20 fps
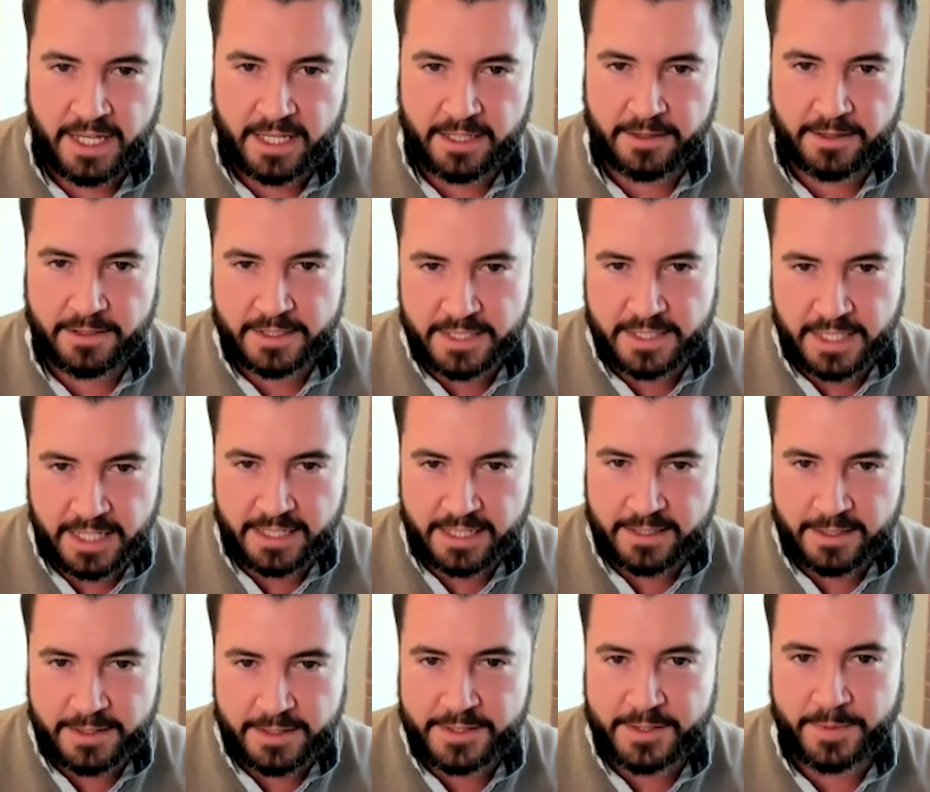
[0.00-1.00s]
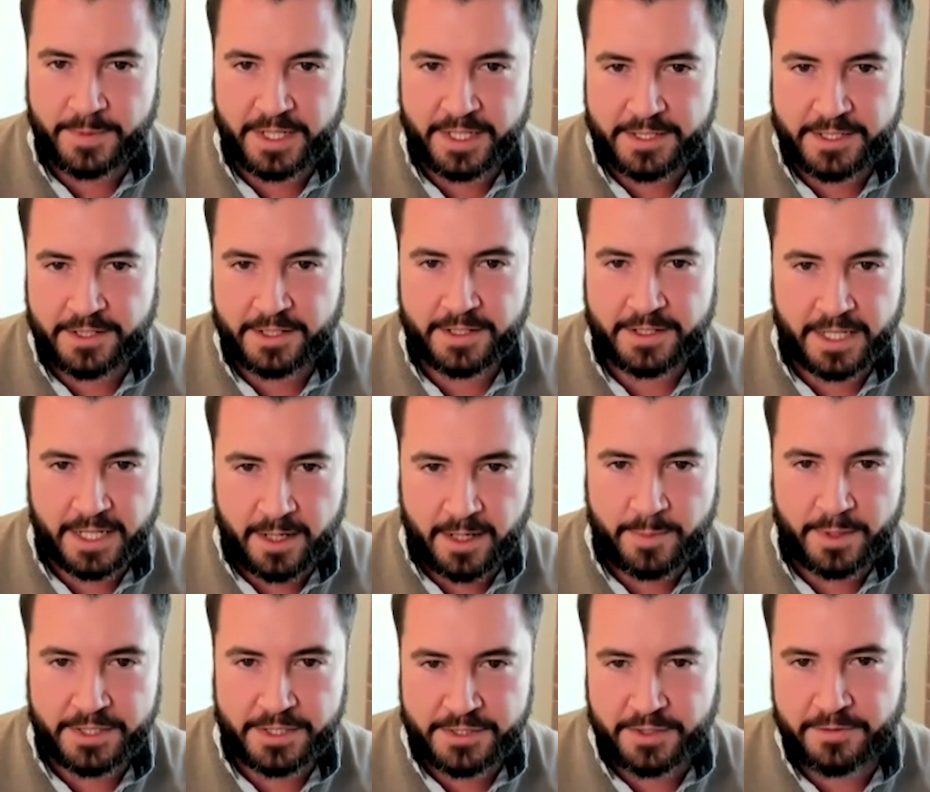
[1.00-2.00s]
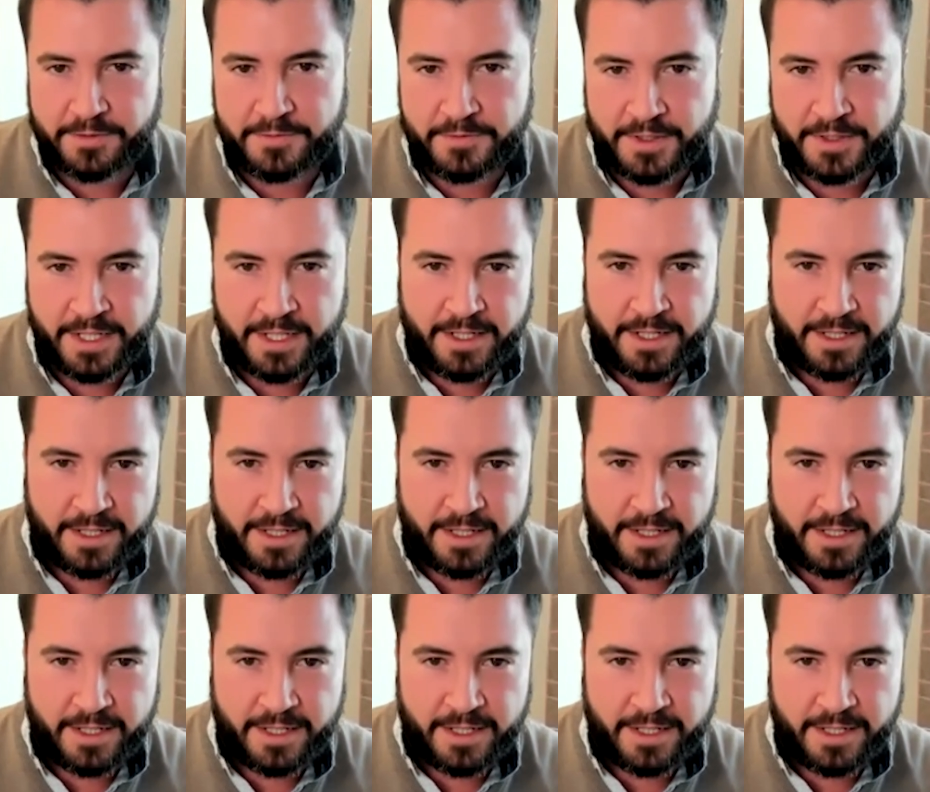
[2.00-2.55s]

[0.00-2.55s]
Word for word: It looks like somebody took like a bunch of,